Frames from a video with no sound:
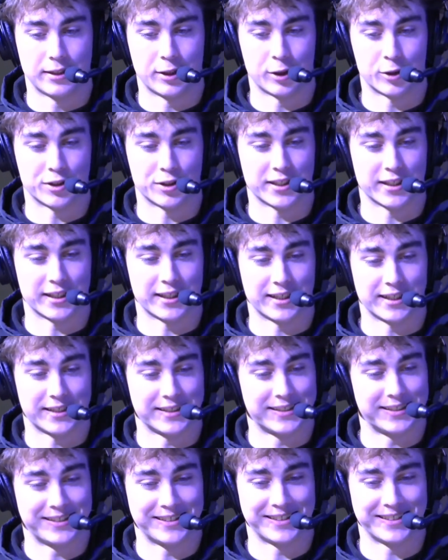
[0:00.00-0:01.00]
there's
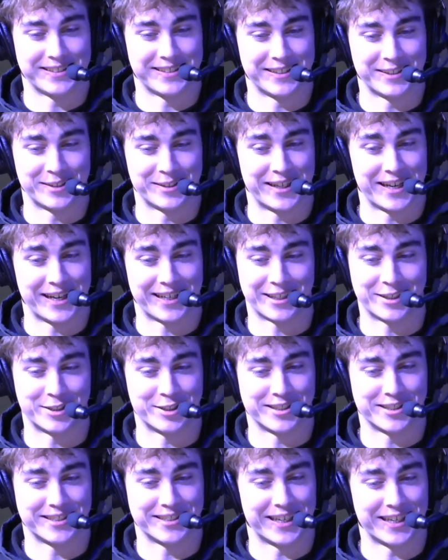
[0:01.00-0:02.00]
I
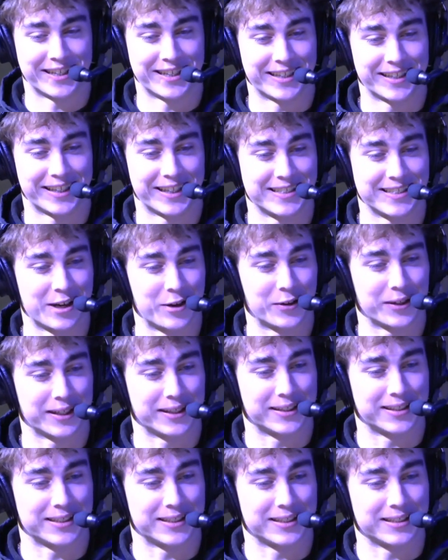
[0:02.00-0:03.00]
think that's how
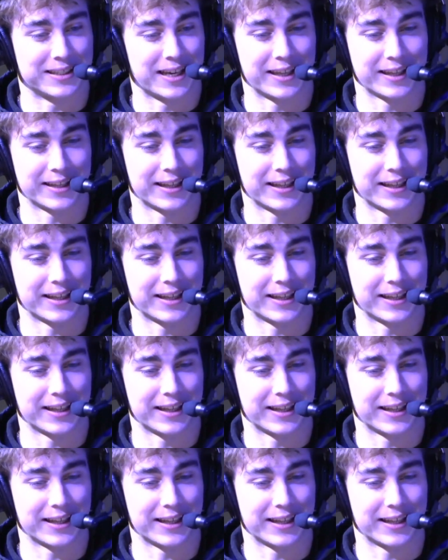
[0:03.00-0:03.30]
it's